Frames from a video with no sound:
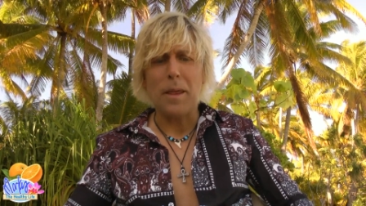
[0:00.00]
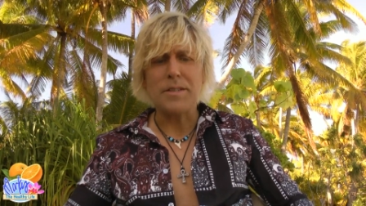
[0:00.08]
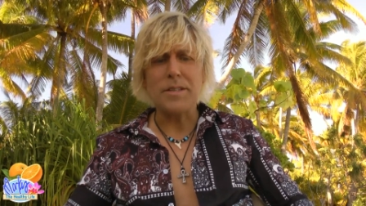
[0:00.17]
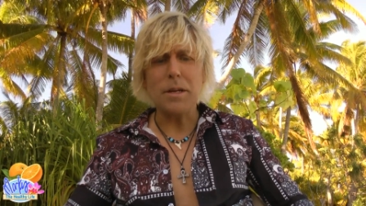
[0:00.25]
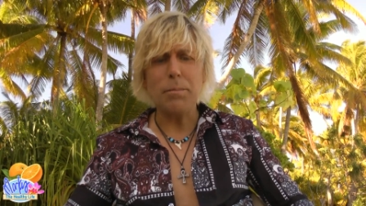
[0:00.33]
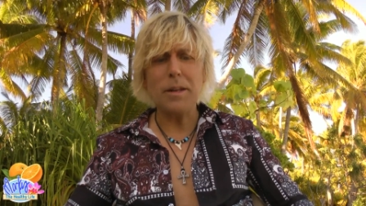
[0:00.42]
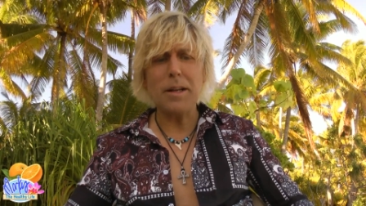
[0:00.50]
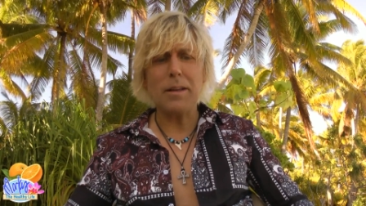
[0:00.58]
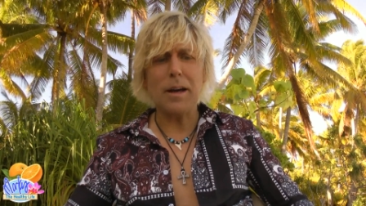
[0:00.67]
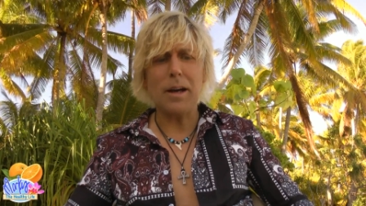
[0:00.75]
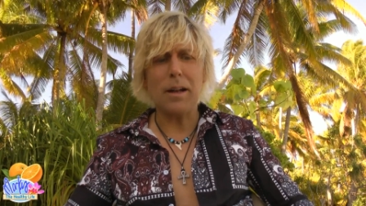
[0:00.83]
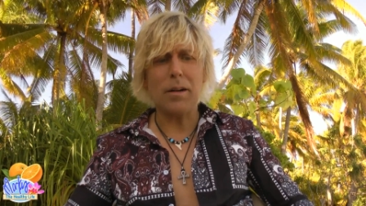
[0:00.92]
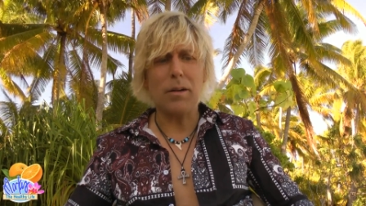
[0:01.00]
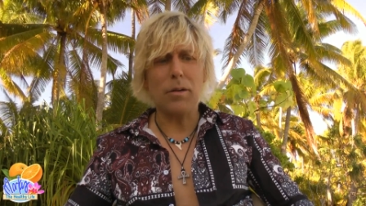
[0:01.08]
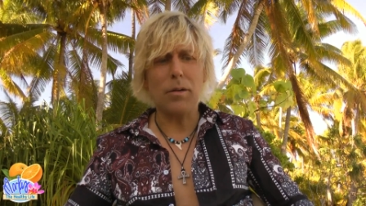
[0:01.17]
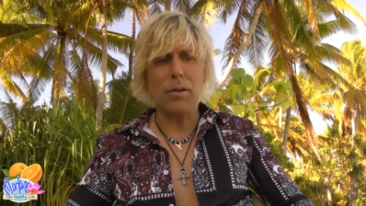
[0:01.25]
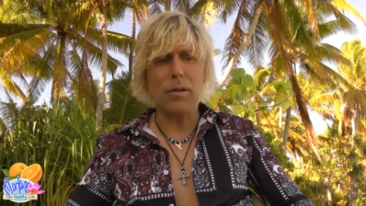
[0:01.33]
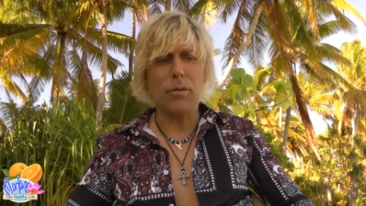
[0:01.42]
Something that
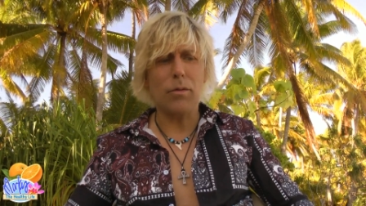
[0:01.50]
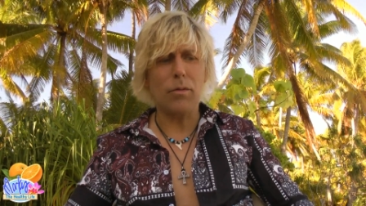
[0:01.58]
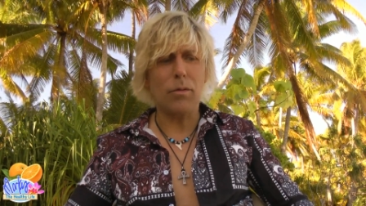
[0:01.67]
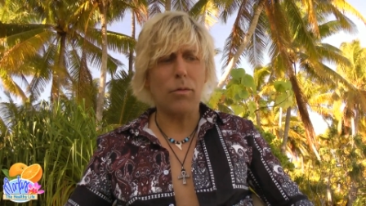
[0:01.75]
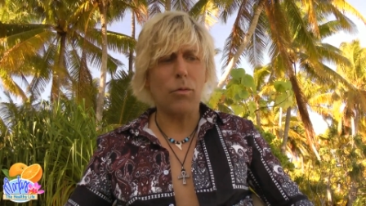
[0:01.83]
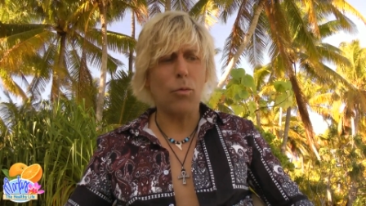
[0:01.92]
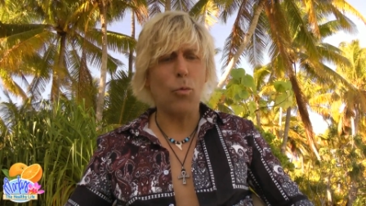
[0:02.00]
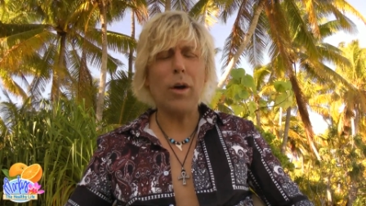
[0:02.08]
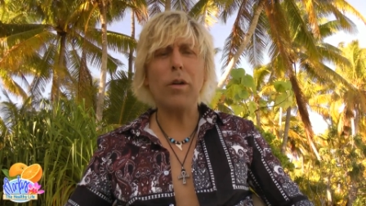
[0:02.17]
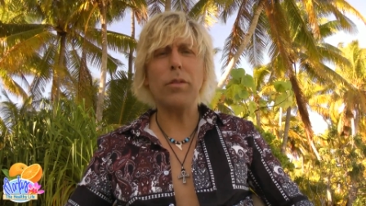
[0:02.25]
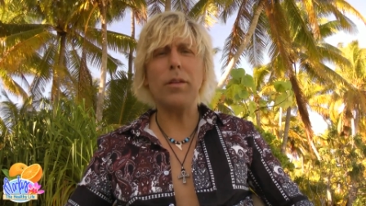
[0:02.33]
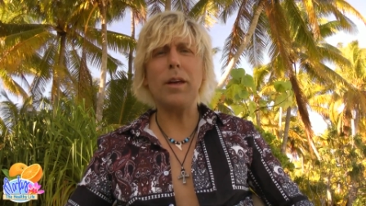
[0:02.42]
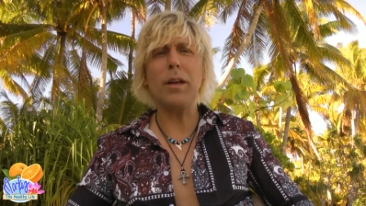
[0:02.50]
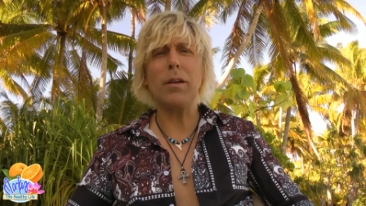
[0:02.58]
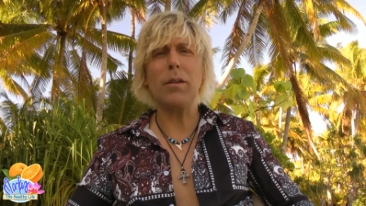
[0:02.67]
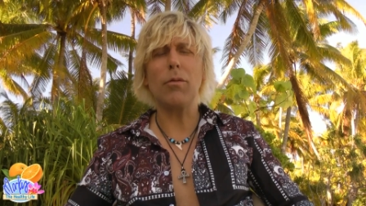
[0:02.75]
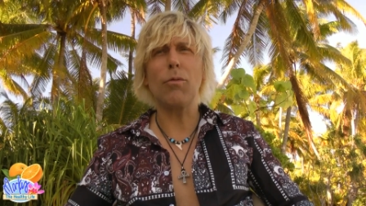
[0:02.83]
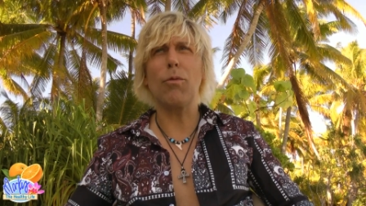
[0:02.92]
wealthy,
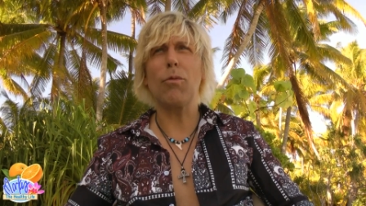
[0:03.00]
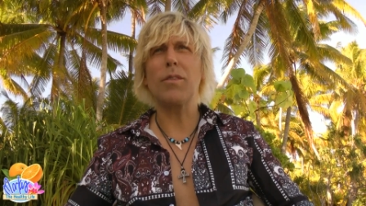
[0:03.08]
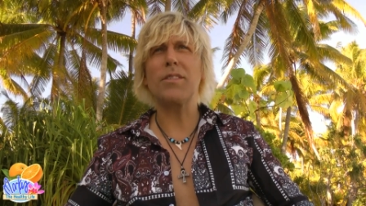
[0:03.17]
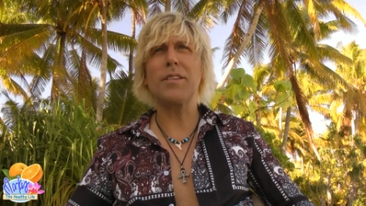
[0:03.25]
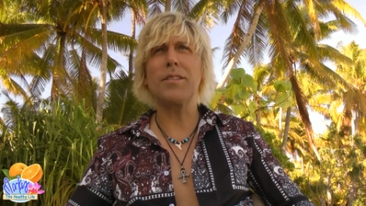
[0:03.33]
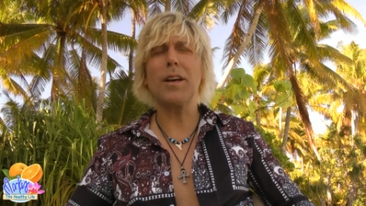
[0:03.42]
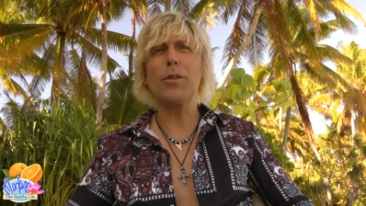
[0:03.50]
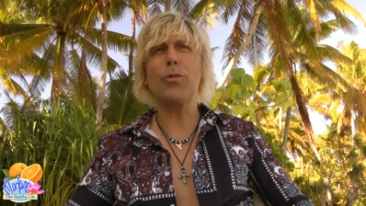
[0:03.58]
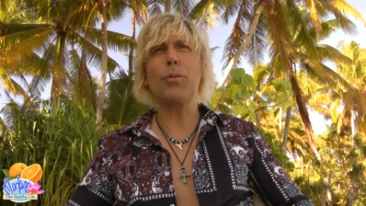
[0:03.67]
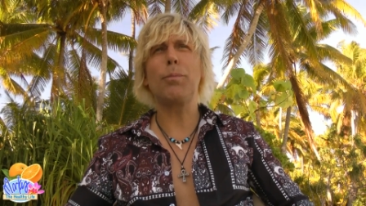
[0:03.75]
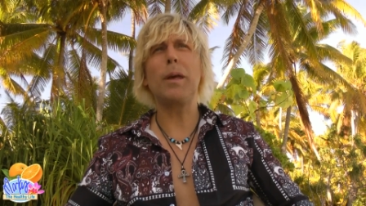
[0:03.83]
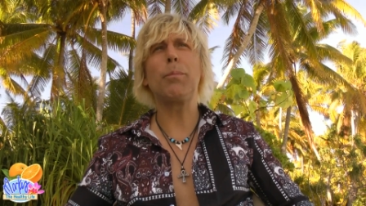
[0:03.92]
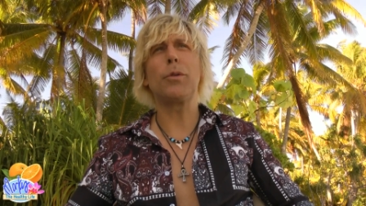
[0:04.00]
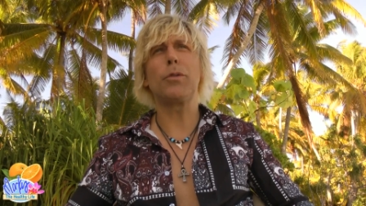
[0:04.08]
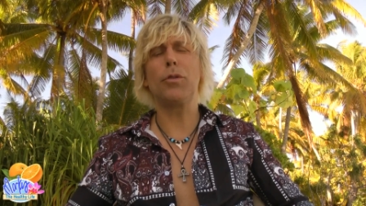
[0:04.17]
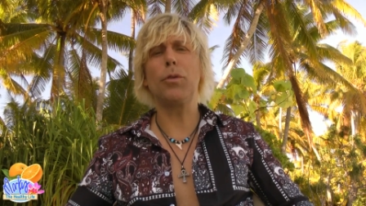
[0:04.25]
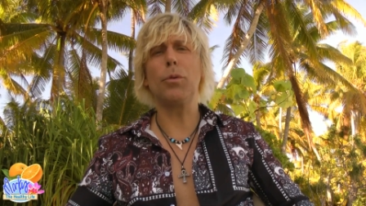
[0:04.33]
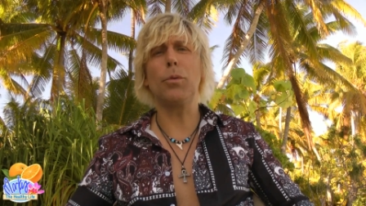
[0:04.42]
successful people
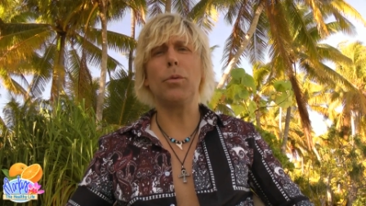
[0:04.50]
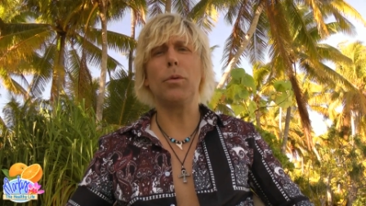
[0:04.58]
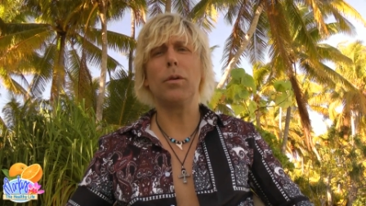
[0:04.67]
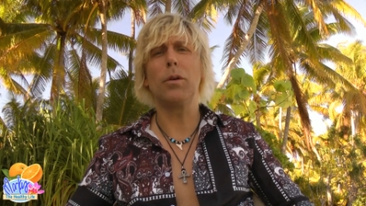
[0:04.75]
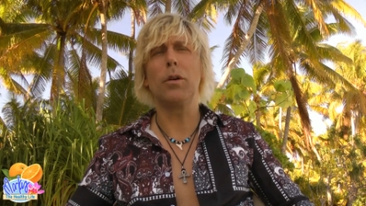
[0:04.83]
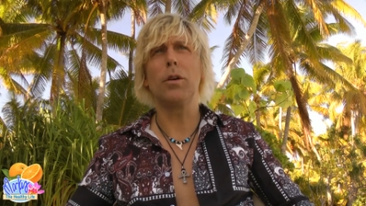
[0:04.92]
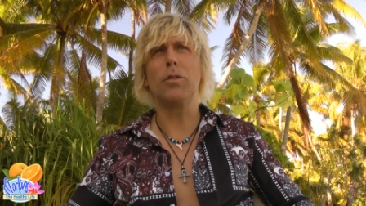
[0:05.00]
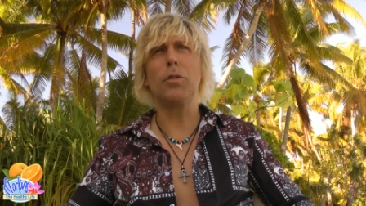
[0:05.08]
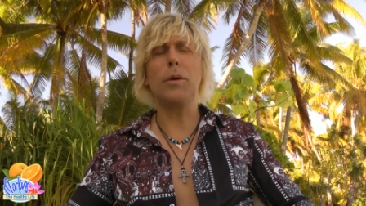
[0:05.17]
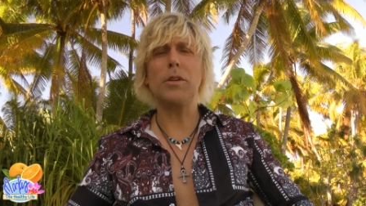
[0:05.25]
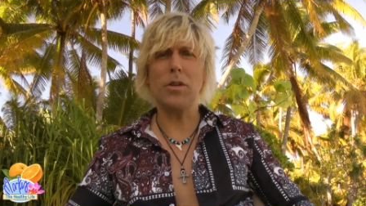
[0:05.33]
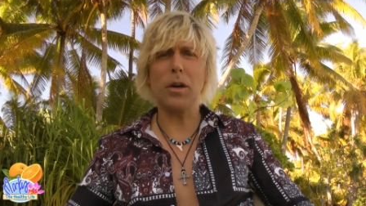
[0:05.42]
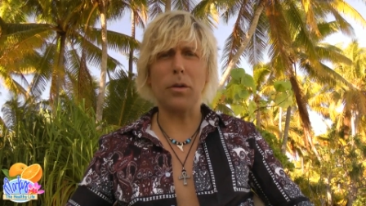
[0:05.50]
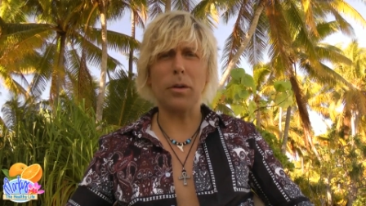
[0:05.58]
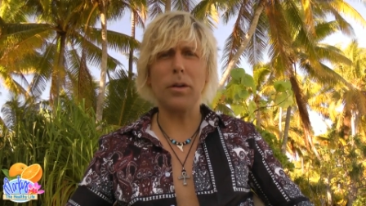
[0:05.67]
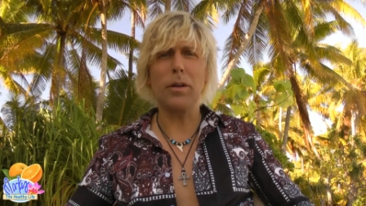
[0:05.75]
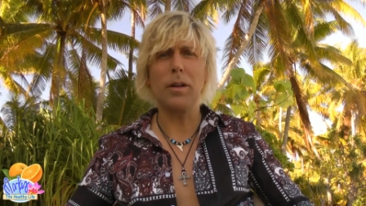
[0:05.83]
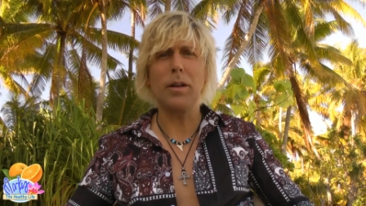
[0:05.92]
do to each
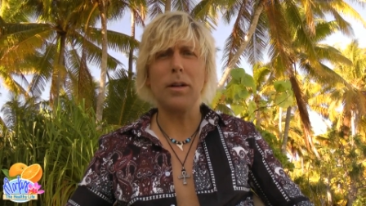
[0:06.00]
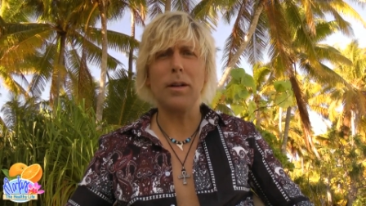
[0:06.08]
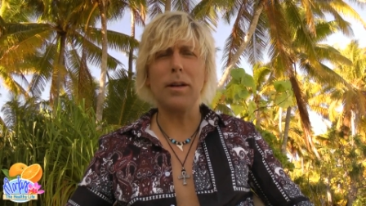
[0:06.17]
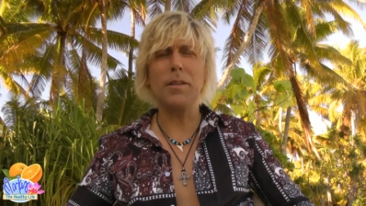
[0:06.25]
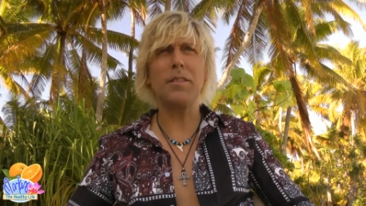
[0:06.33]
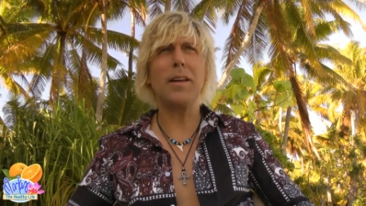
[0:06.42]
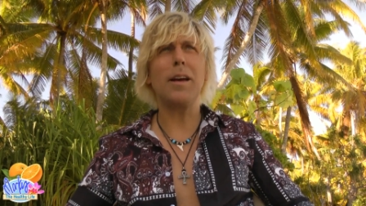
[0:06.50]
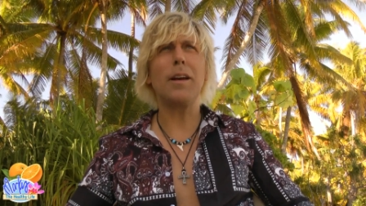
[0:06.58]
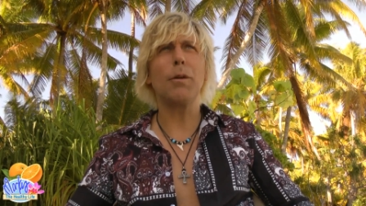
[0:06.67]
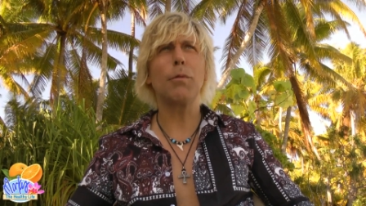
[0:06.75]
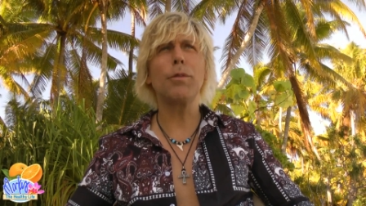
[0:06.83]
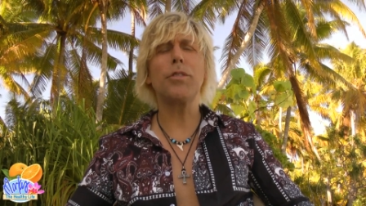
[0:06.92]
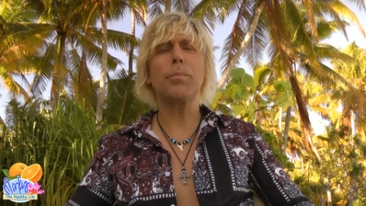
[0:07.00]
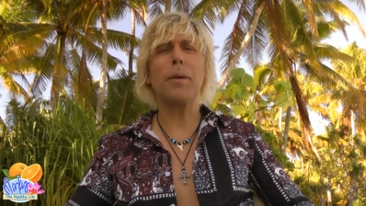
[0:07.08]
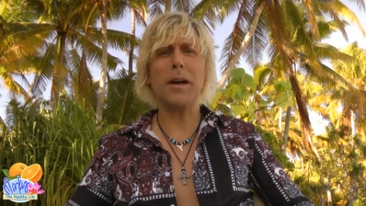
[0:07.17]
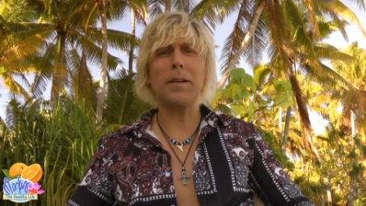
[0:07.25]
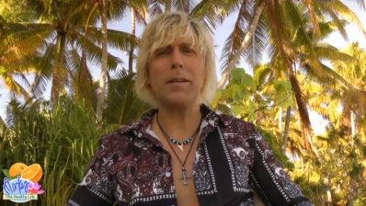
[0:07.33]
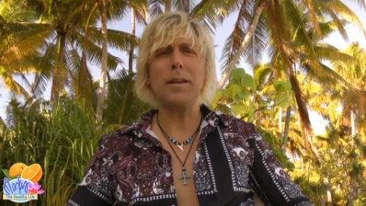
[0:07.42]
other is they
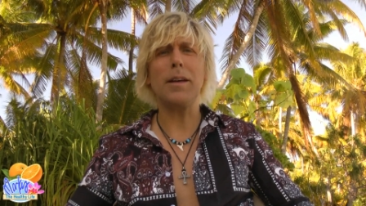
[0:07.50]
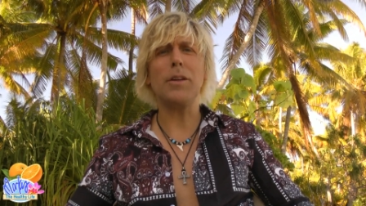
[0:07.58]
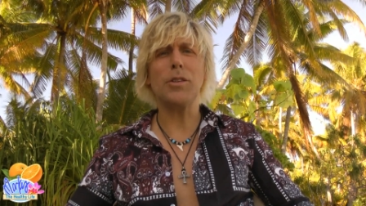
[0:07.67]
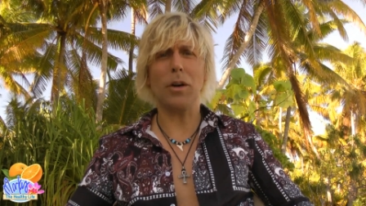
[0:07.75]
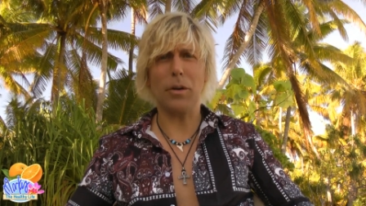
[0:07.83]
respect each